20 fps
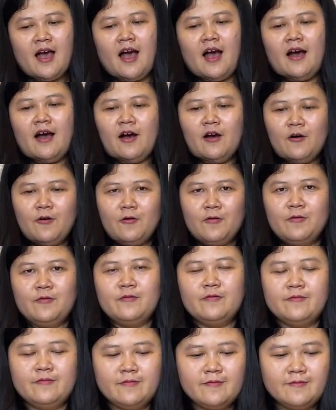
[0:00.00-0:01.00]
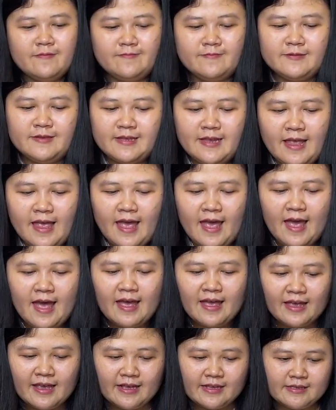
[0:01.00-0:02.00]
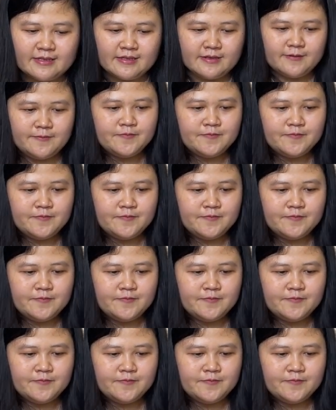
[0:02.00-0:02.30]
how the hair is.